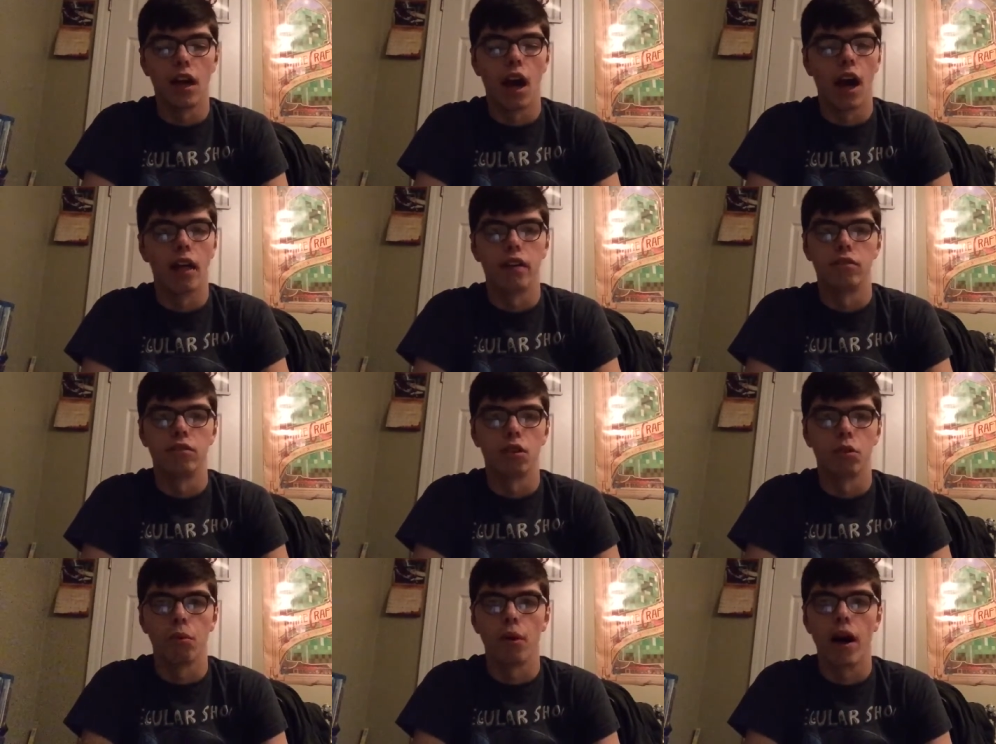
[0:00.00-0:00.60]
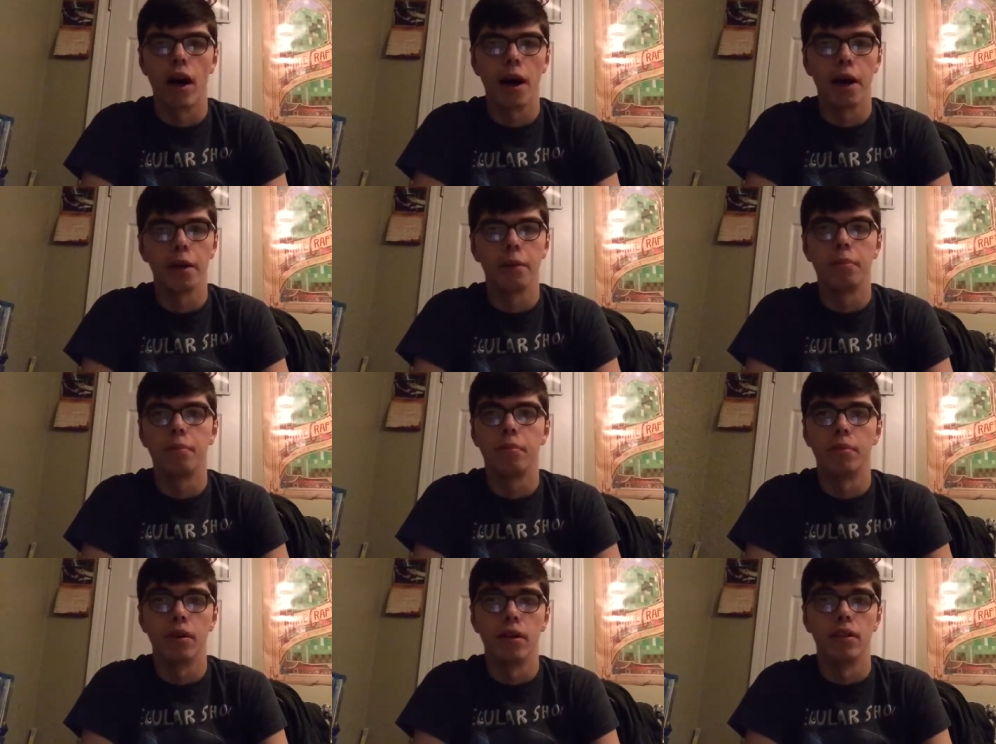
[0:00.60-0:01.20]
I don't know why,
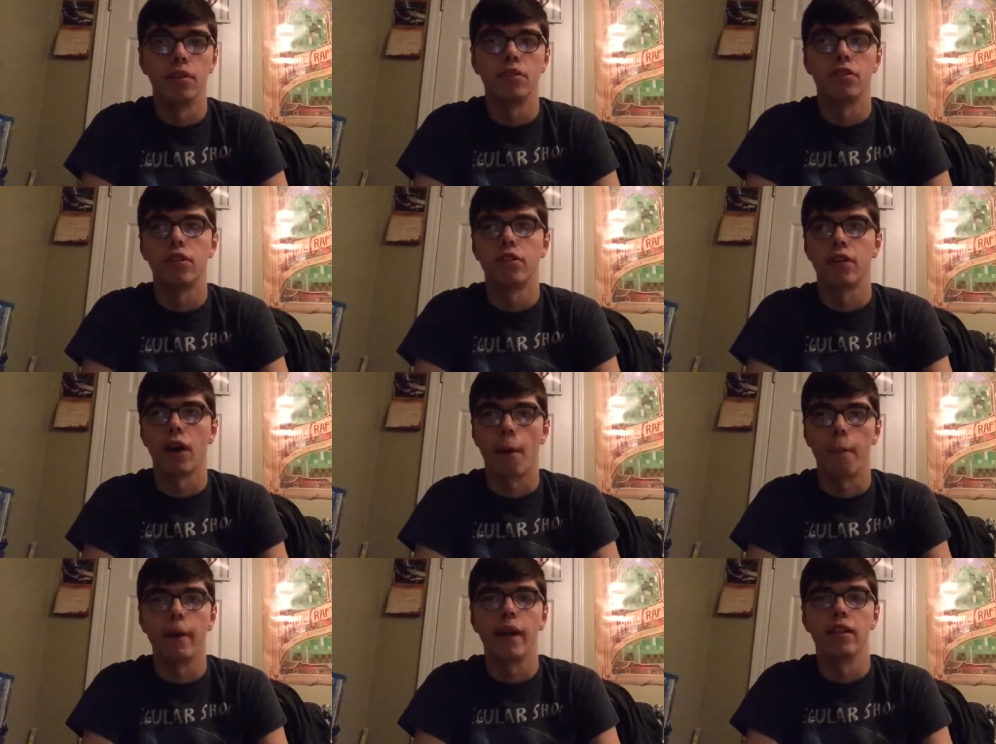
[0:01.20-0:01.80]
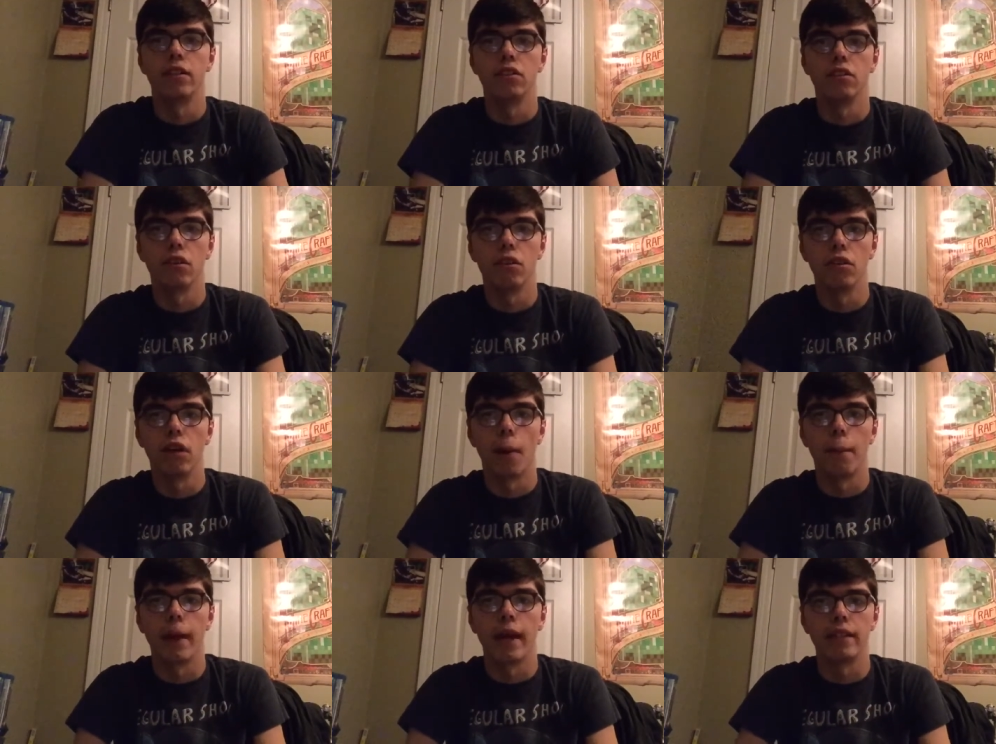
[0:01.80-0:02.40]
but I may have to
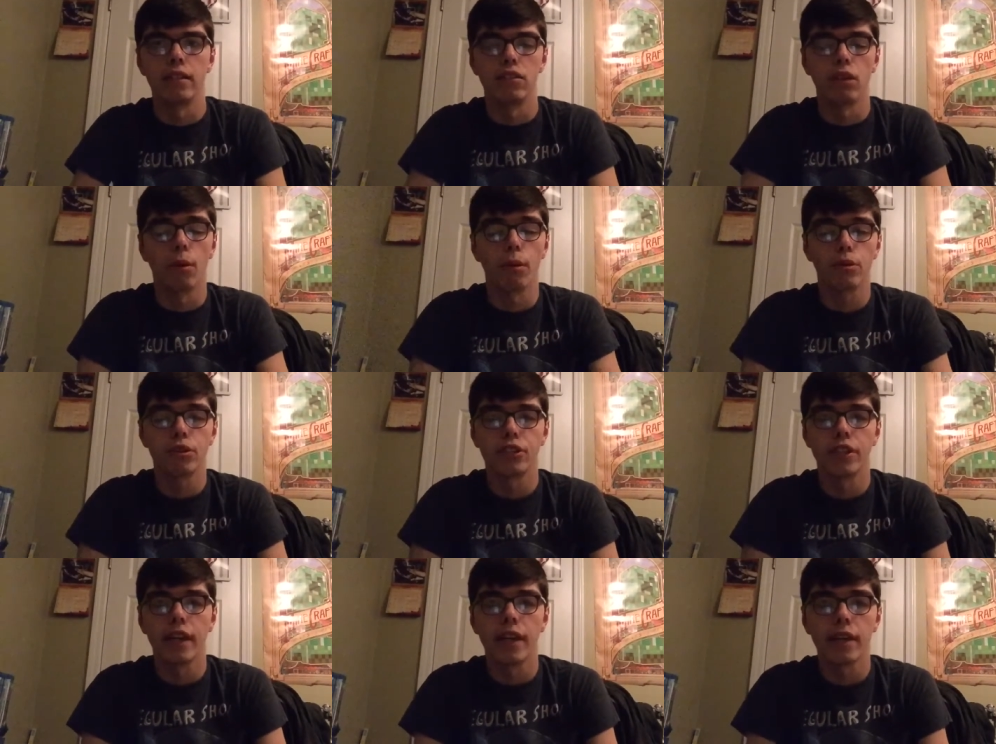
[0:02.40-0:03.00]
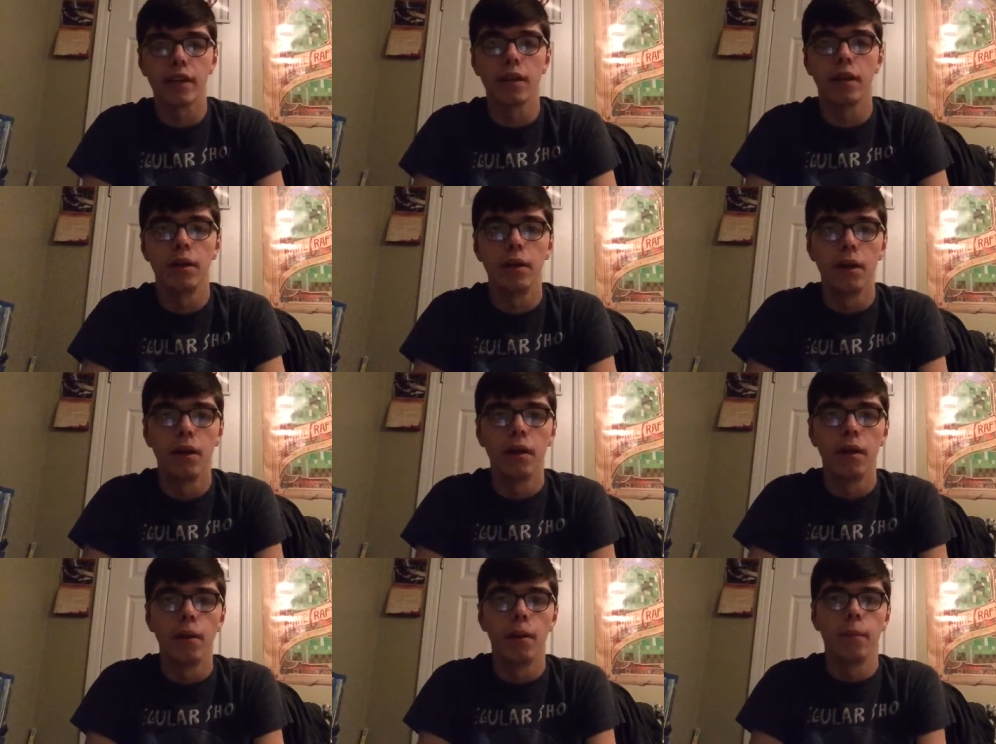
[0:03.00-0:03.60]
go. I may have to double check.
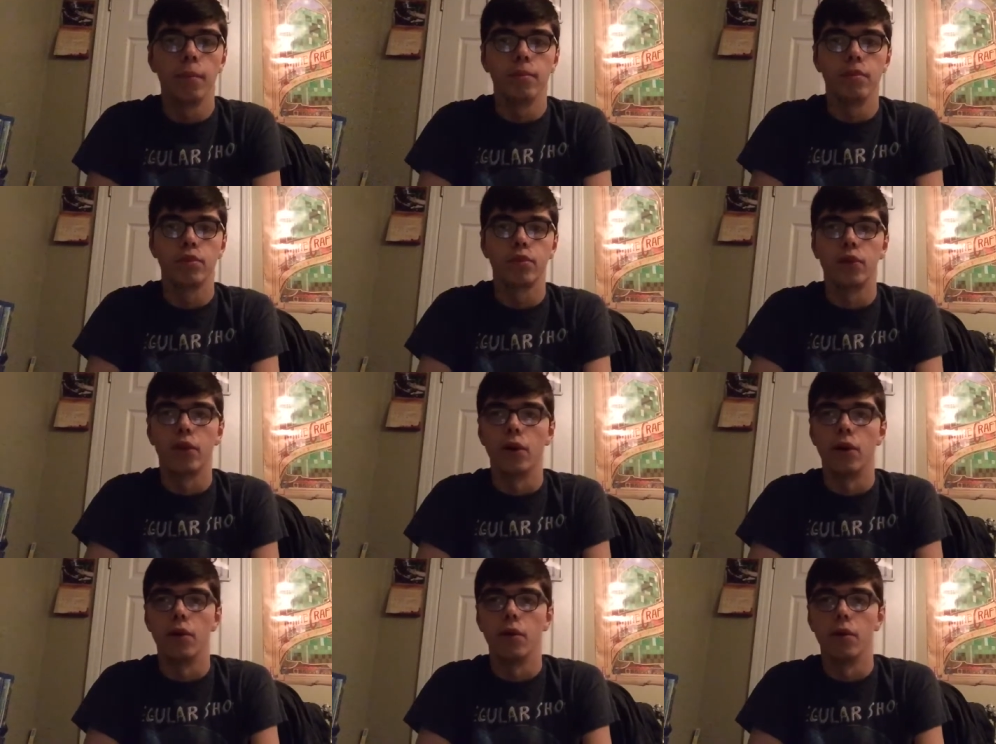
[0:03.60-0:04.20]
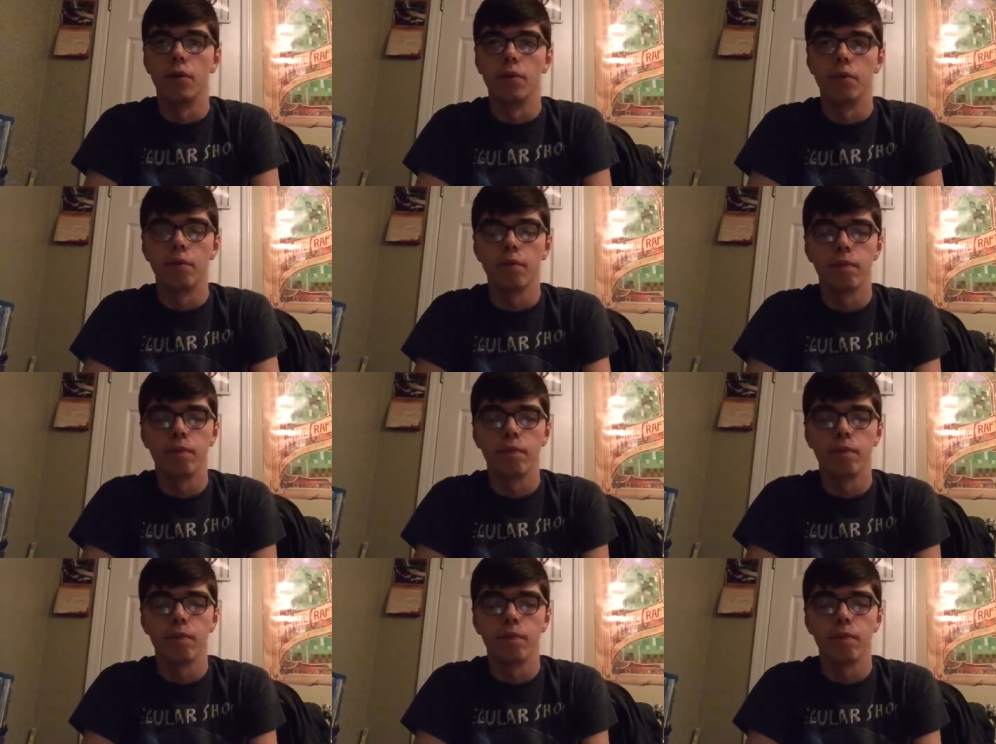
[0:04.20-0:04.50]
So.